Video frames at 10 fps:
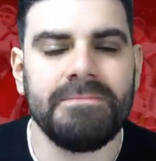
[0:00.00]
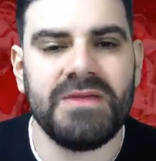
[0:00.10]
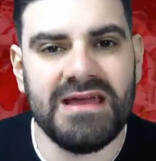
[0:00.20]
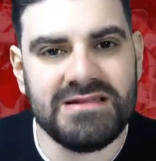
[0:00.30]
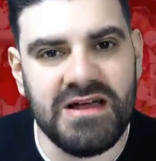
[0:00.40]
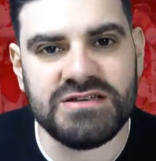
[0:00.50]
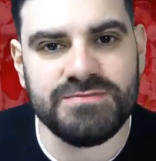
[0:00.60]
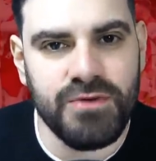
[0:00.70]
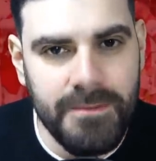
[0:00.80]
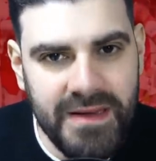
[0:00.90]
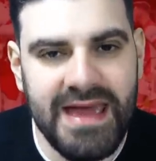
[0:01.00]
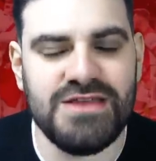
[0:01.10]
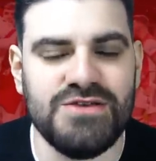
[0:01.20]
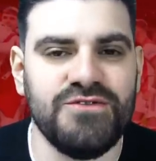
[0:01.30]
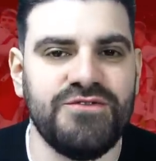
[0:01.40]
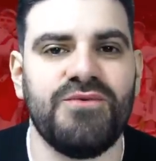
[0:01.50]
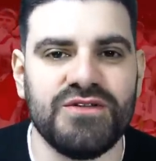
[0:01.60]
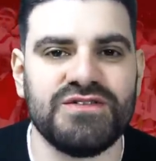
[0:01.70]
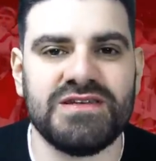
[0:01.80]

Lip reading: it does prepare you for what's